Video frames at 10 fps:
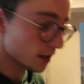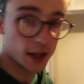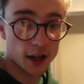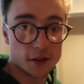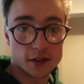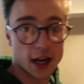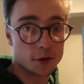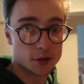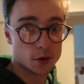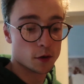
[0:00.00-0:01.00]
yeah, the
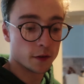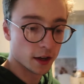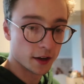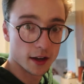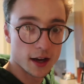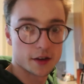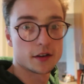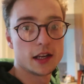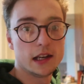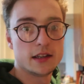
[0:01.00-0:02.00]
sound was awful in it, and
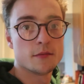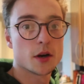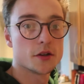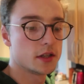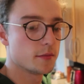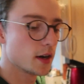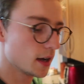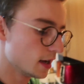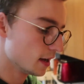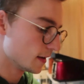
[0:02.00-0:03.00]
I nearly didn't post it,
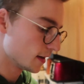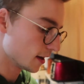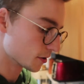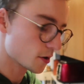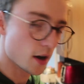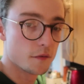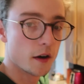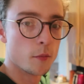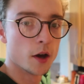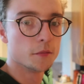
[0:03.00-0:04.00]
but it was quite a
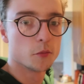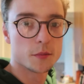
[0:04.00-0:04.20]
fun one.